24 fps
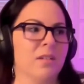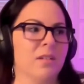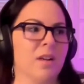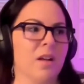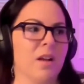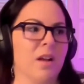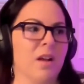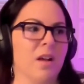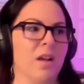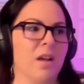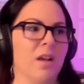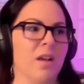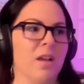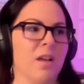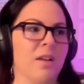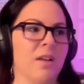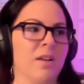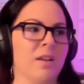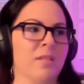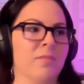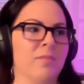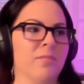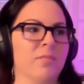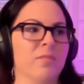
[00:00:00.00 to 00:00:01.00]

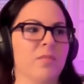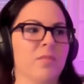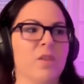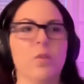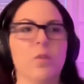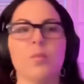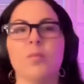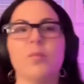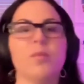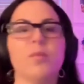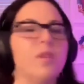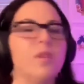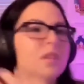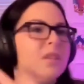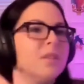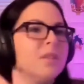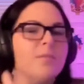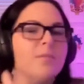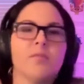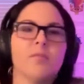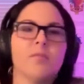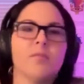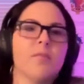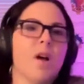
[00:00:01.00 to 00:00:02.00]
on,
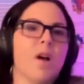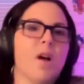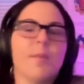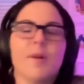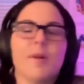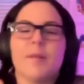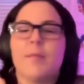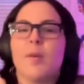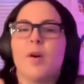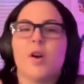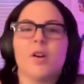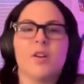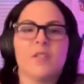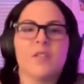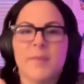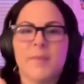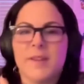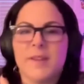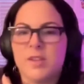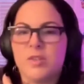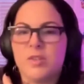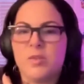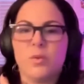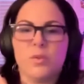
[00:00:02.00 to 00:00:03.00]
this upper part of
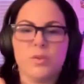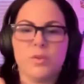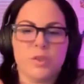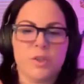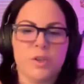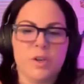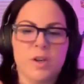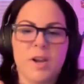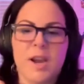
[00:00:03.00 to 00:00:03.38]
my shoulder.